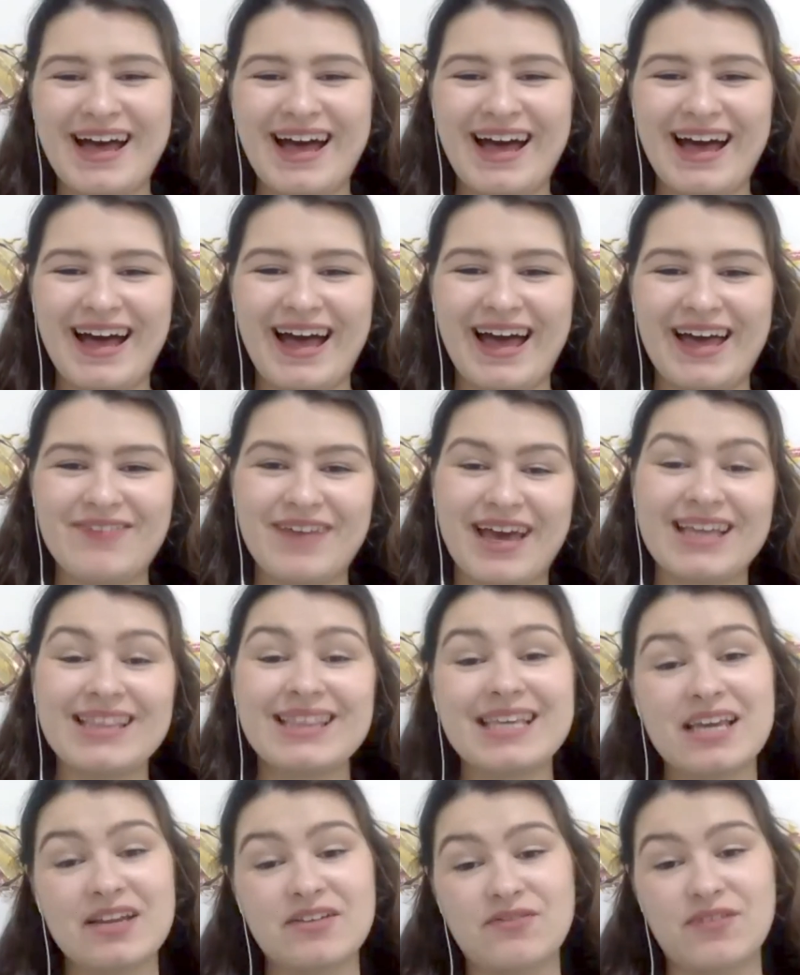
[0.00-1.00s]
I've had
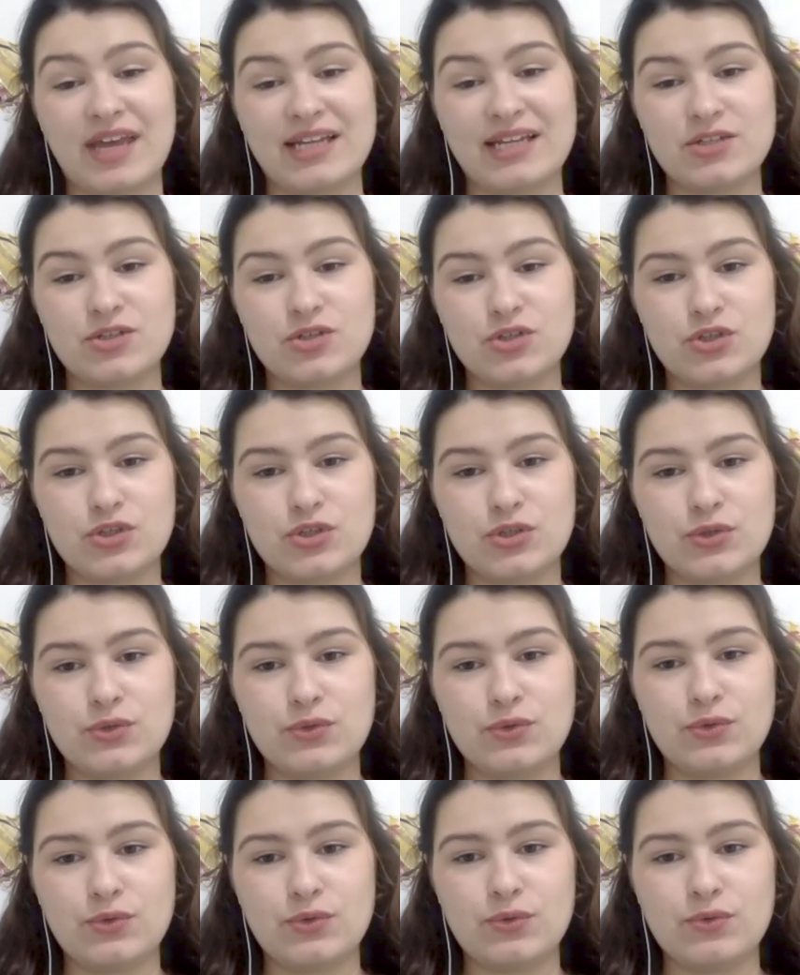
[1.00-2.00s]
the advantage
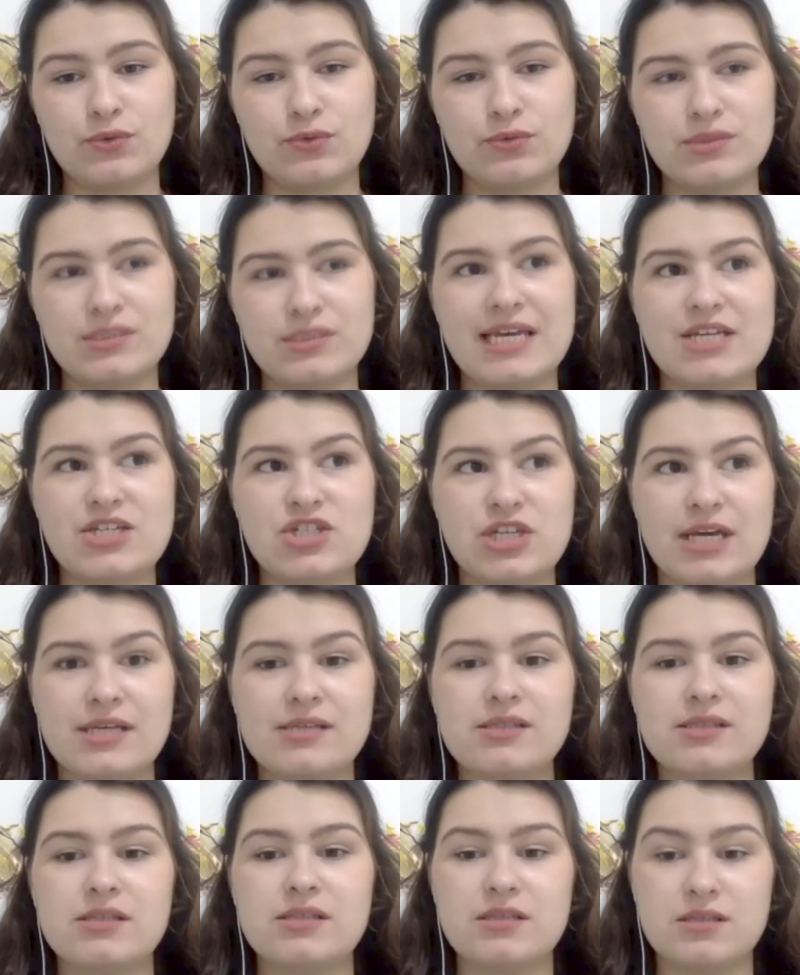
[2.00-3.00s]
to
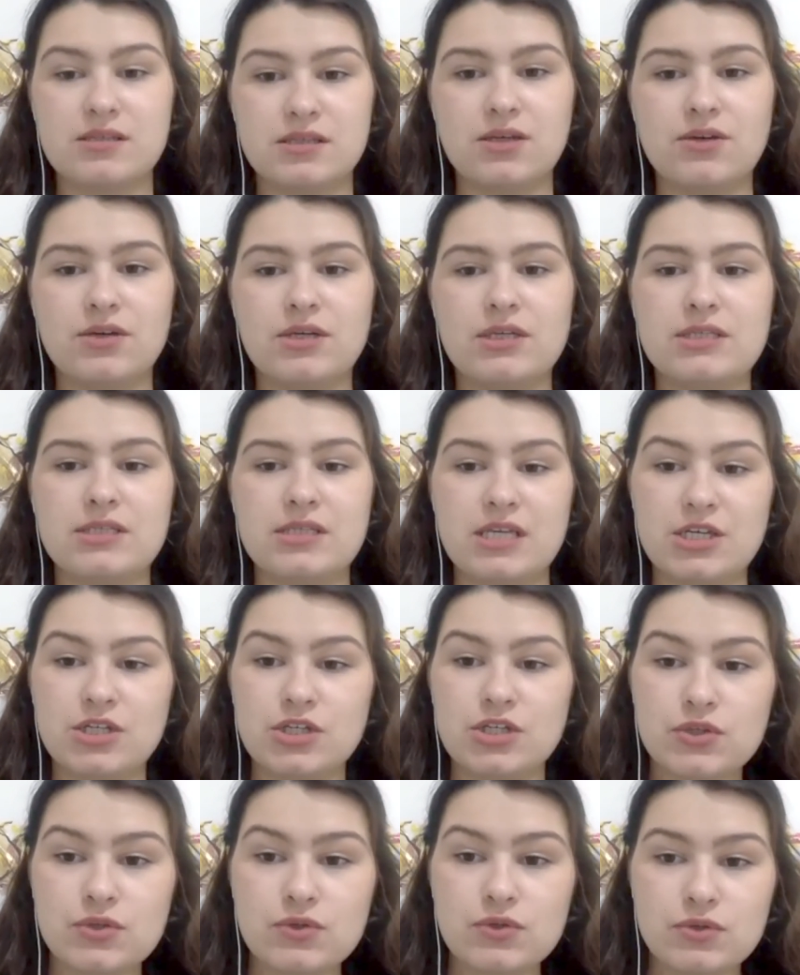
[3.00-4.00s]
digest the serious
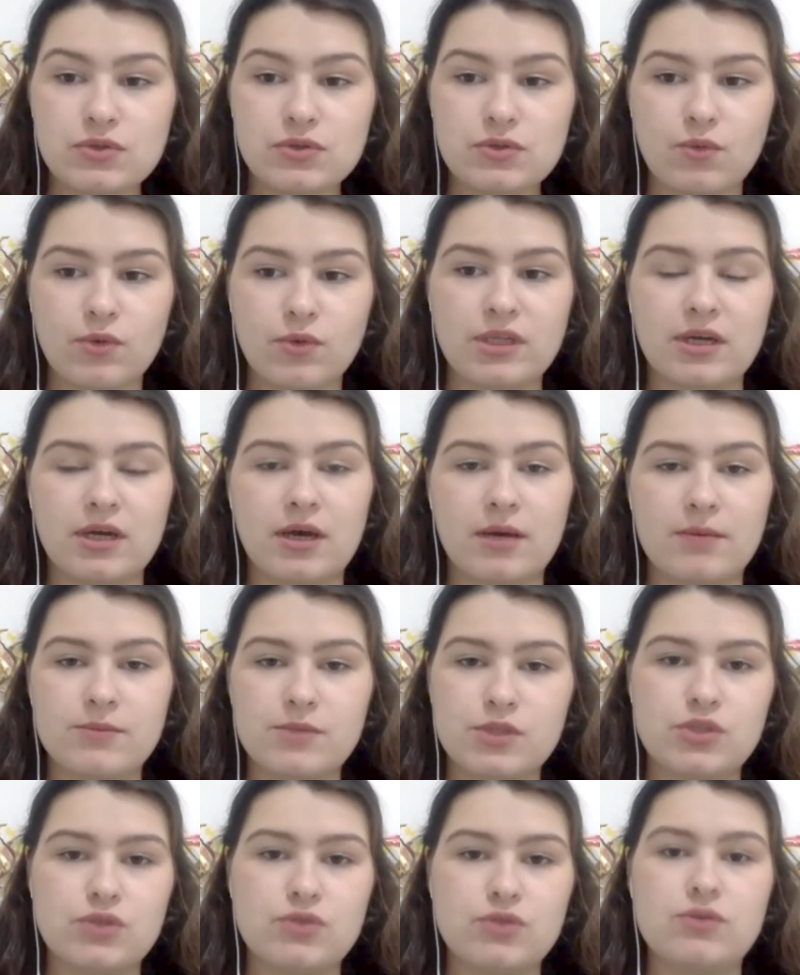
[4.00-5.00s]
issues when it
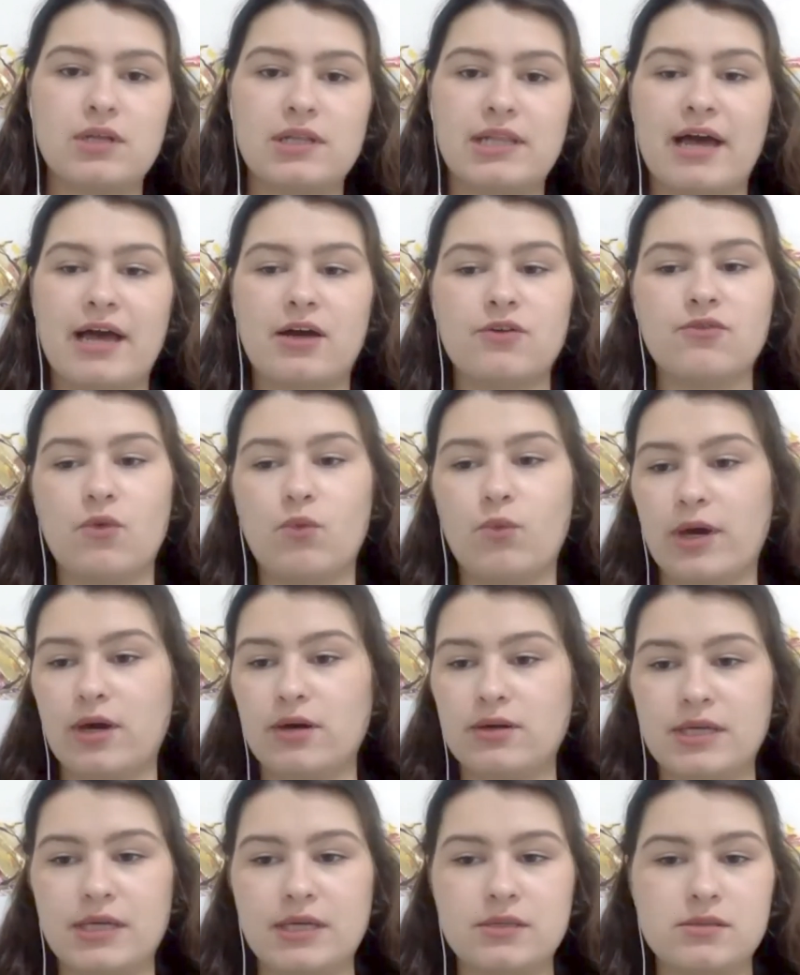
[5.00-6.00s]
comes to the lack of
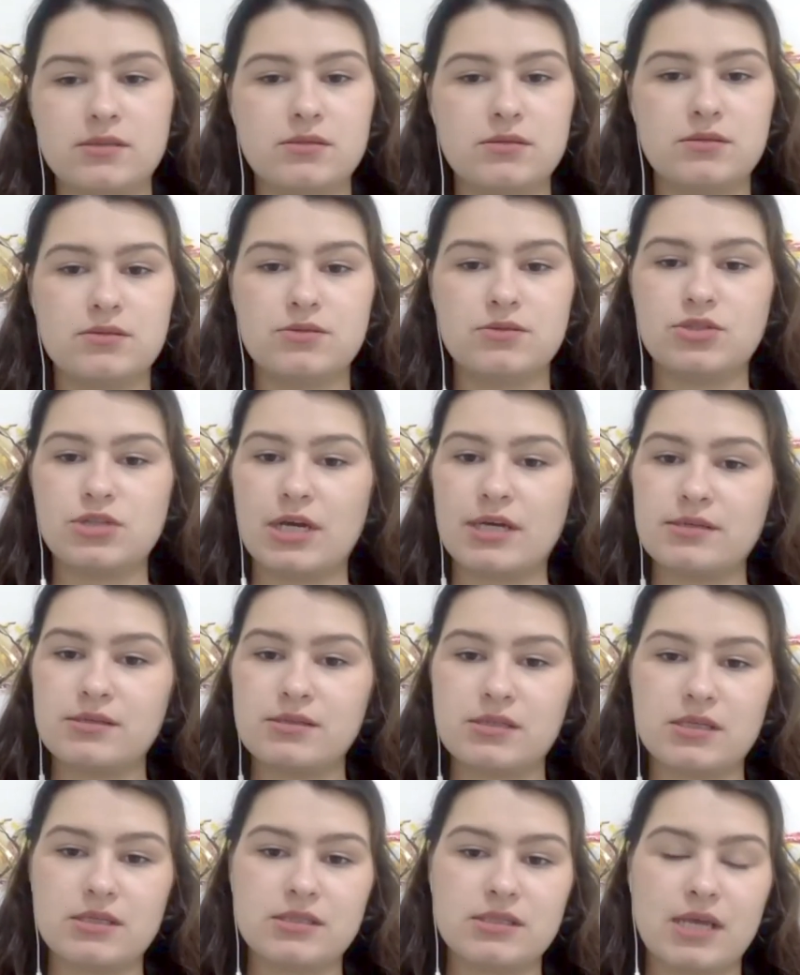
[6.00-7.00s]
awareness,
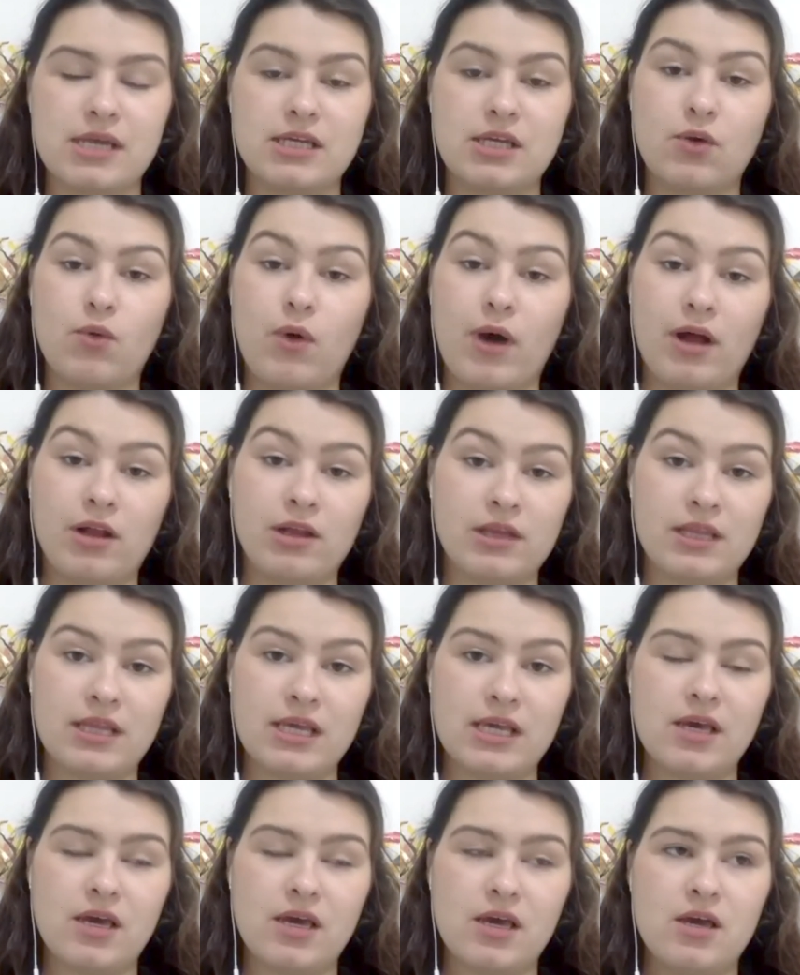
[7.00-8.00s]
justice, and equality